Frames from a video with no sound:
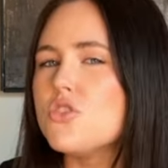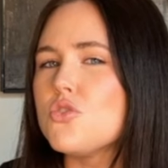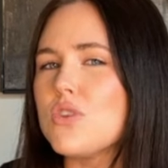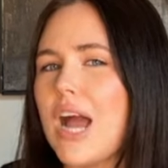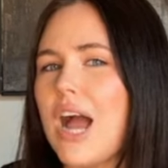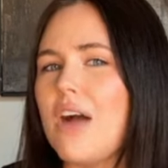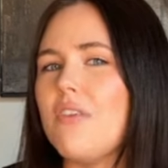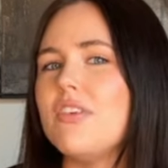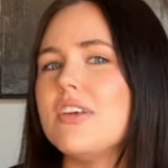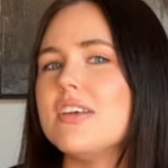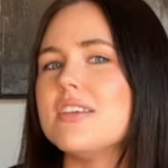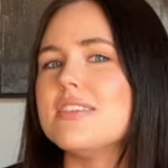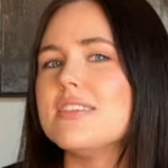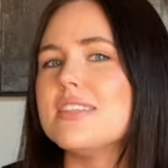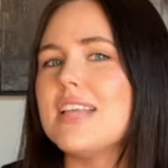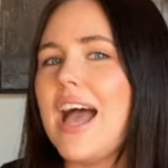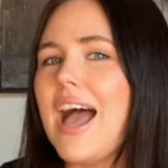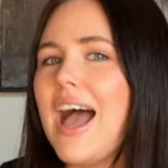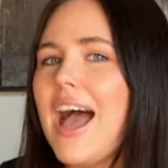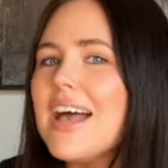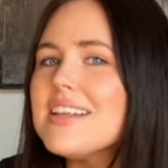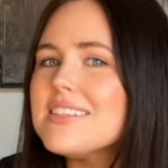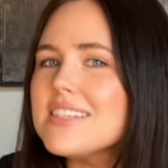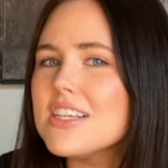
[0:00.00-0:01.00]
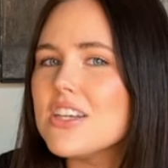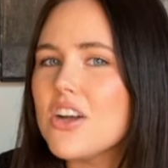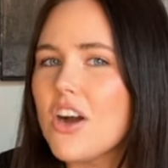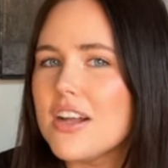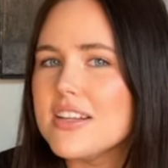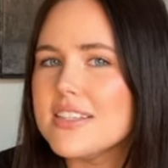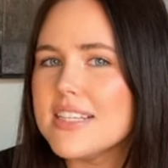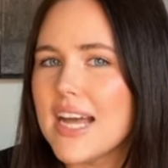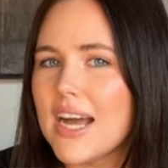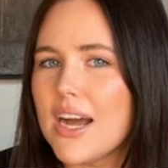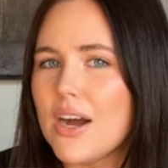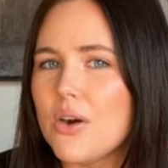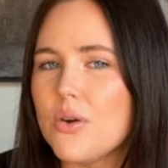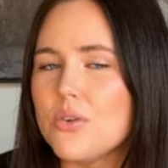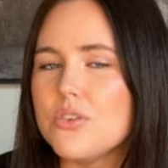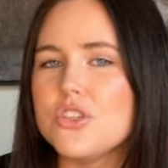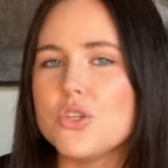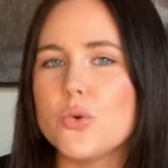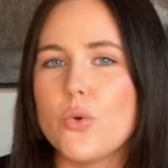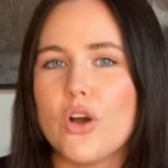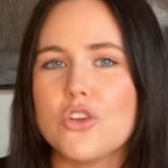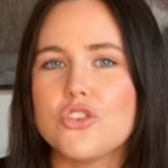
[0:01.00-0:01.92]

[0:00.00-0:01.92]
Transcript: Travis hasn't gone down to